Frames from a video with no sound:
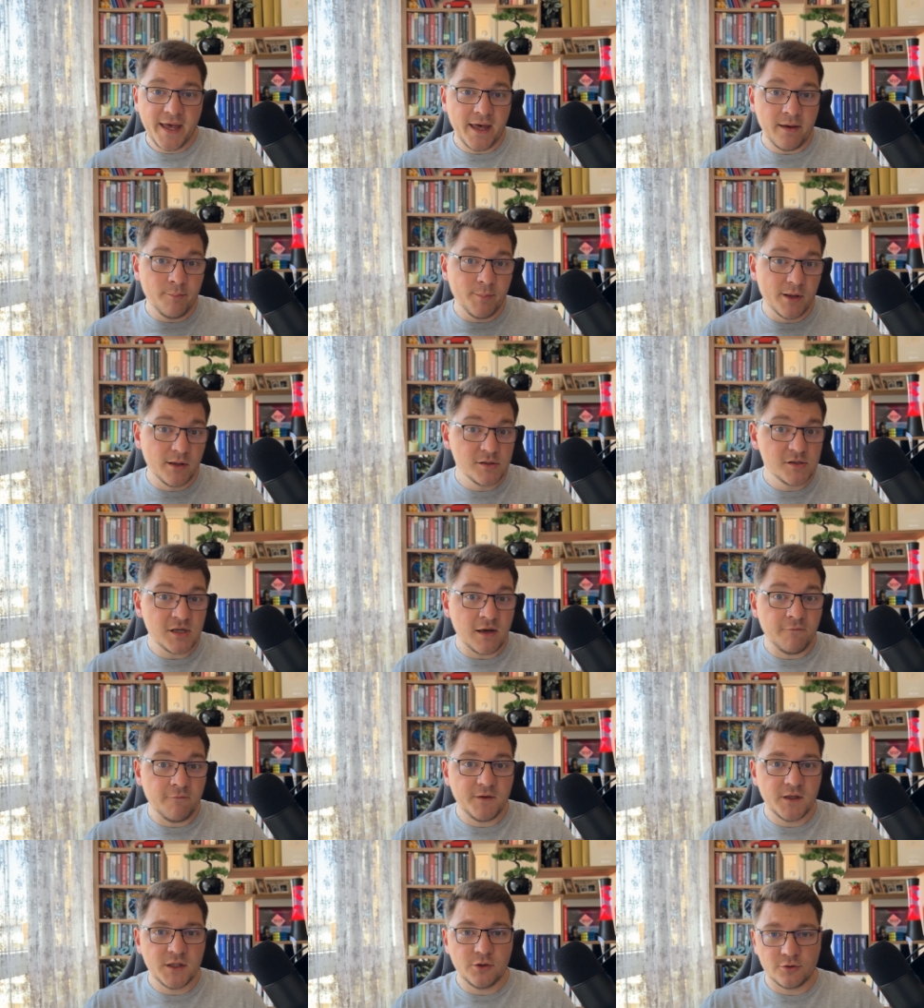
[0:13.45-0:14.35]
and build
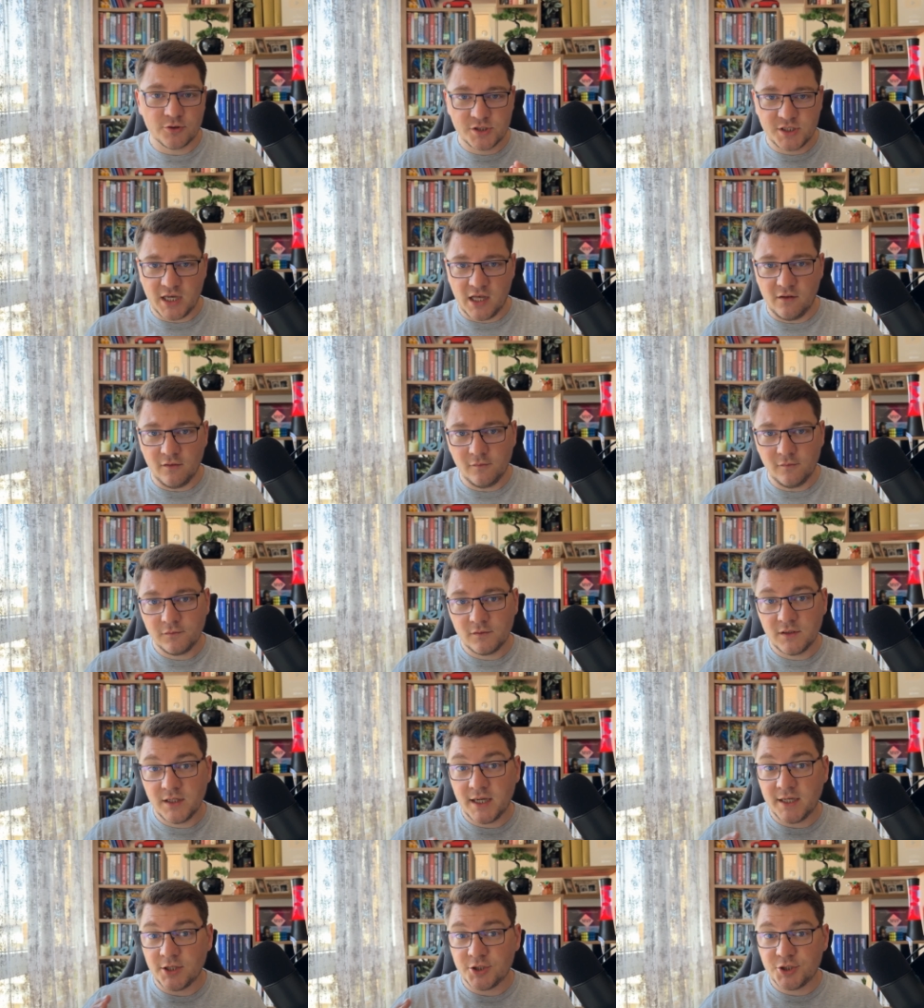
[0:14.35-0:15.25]
something yourself
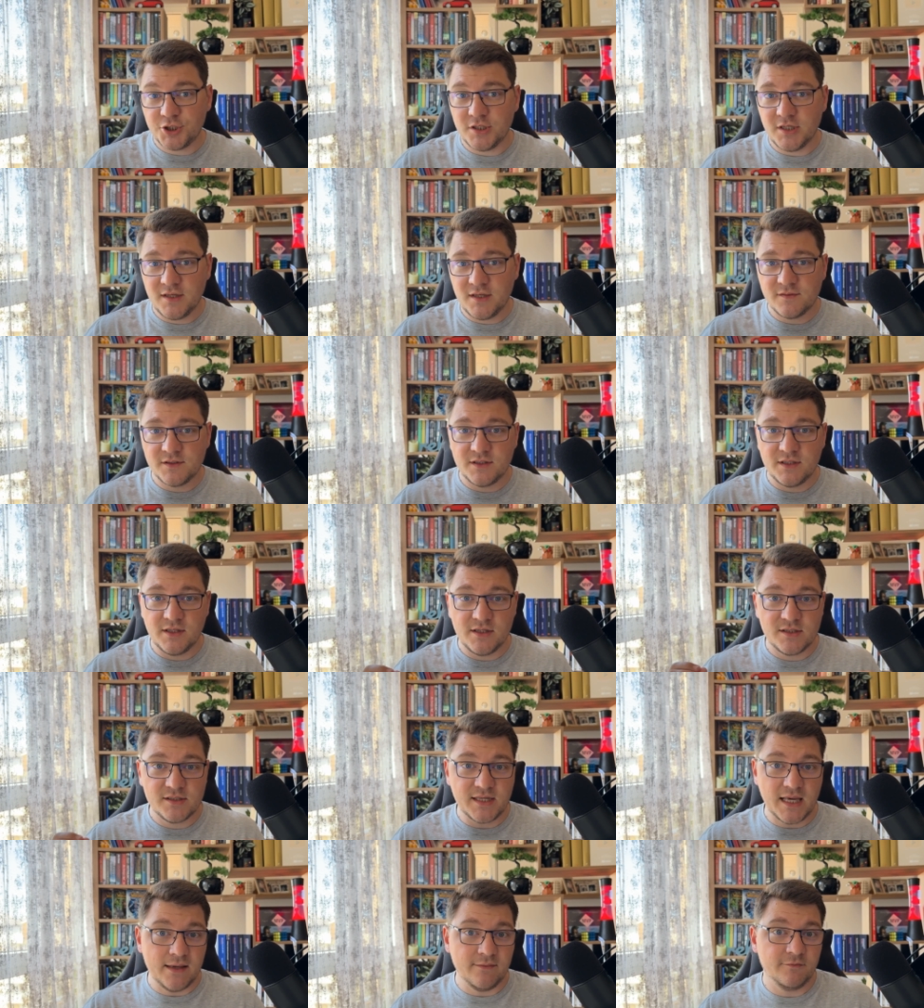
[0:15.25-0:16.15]
that achieves the
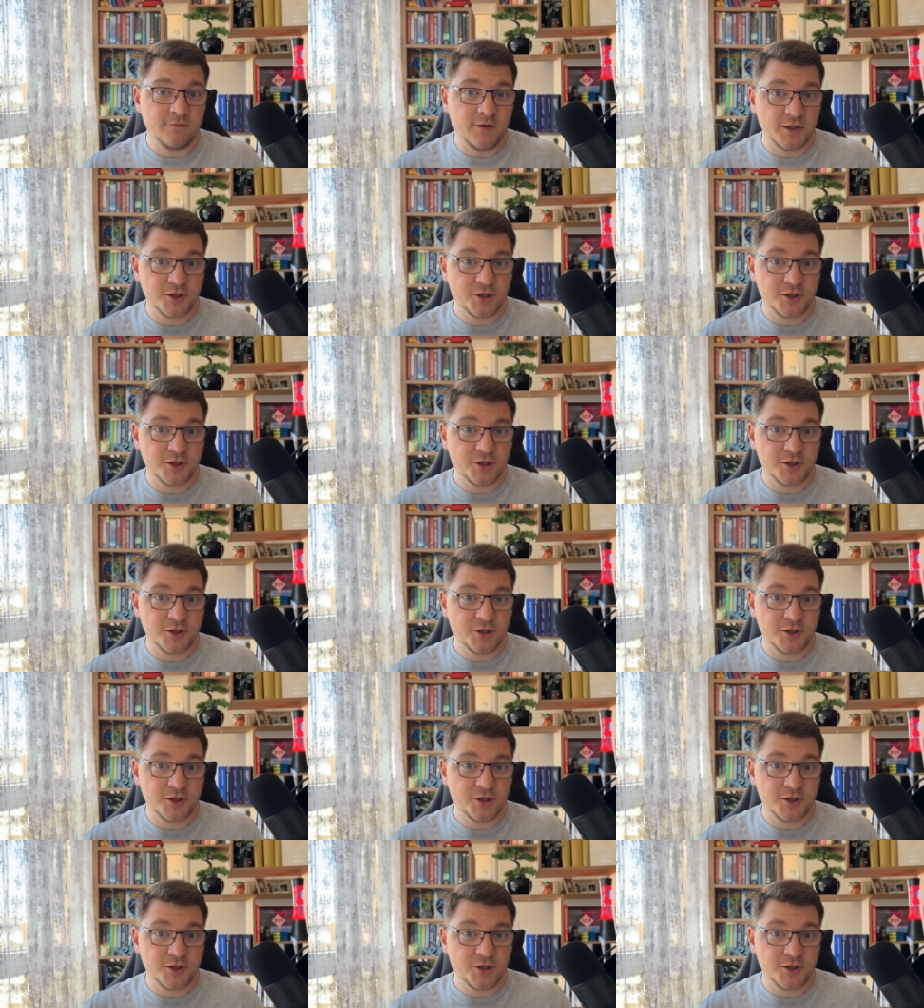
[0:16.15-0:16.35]
same